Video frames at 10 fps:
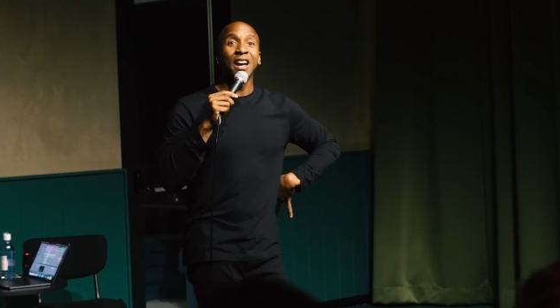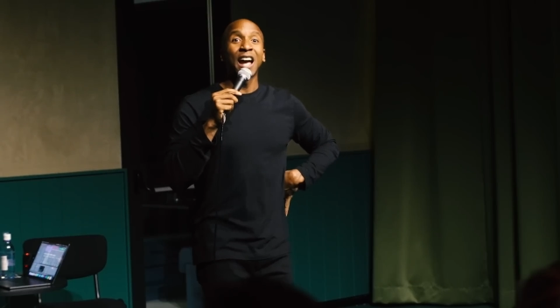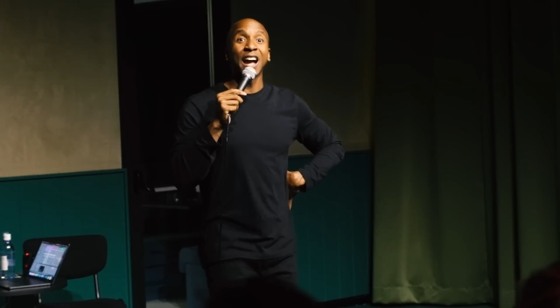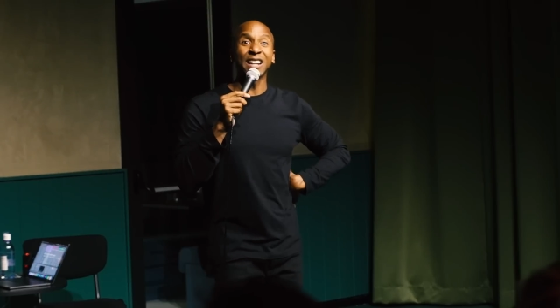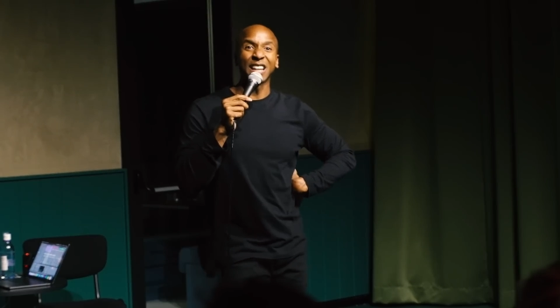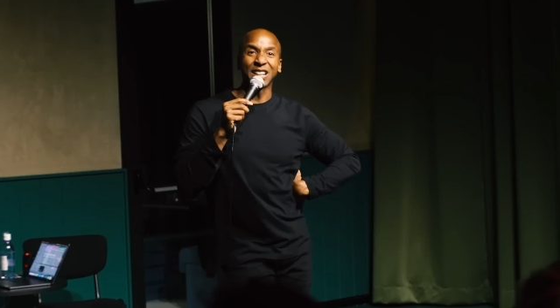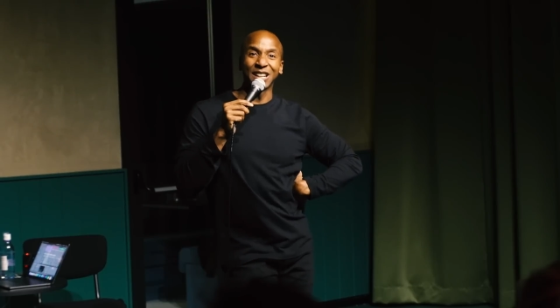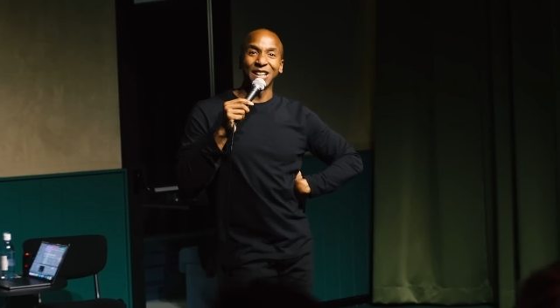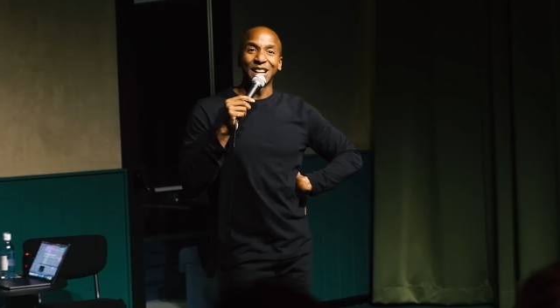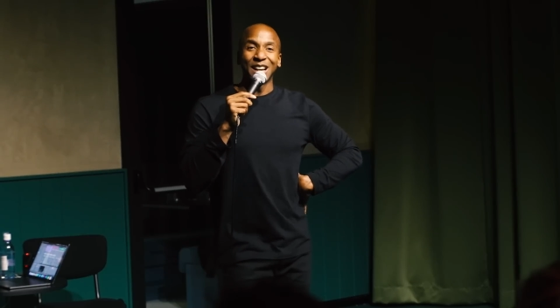had like
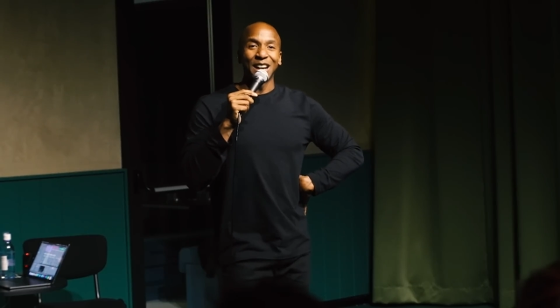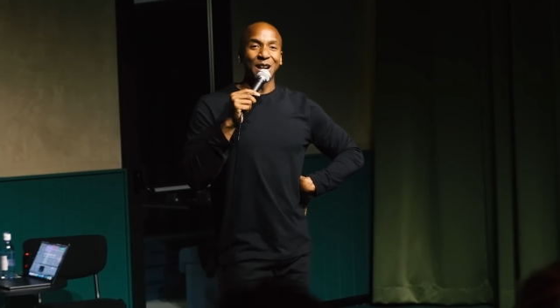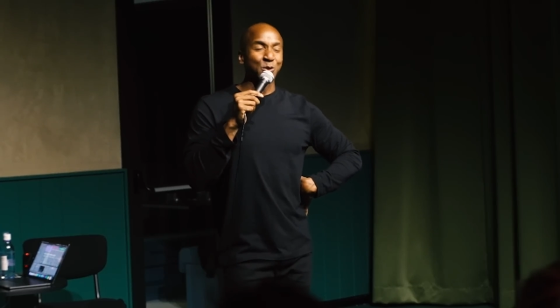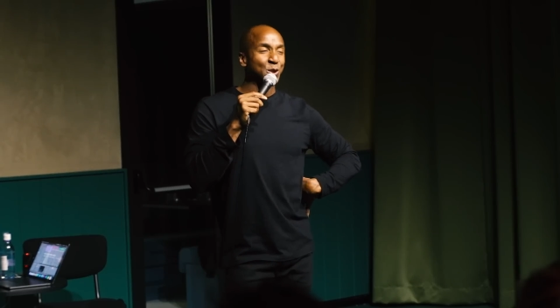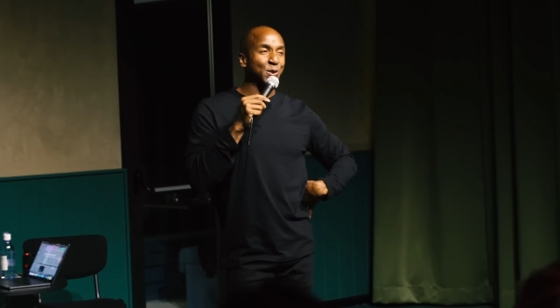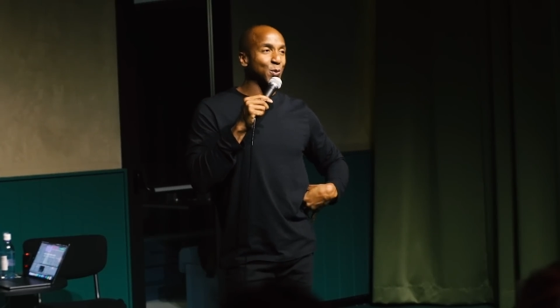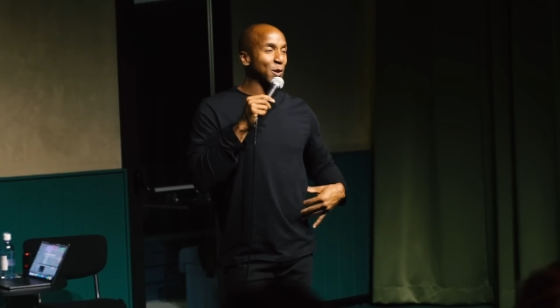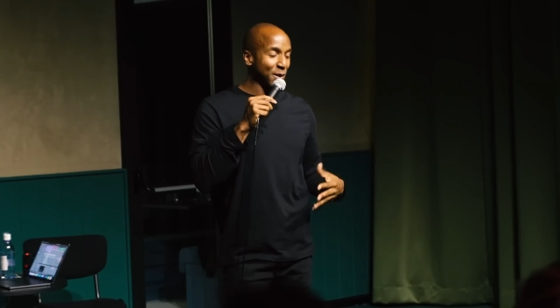she was wearing